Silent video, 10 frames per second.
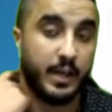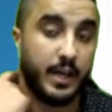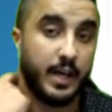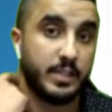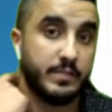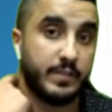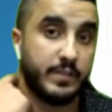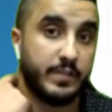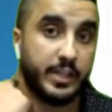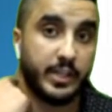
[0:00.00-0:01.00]
It's
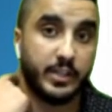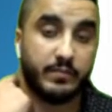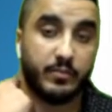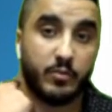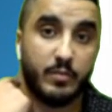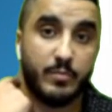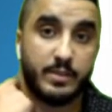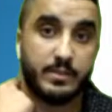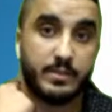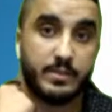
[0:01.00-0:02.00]
very good for
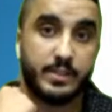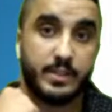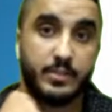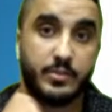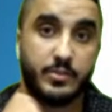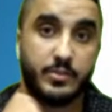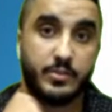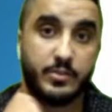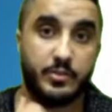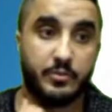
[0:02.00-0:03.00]
businesses who
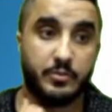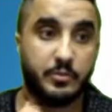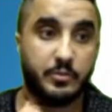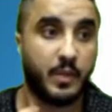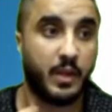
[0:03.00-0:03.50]
you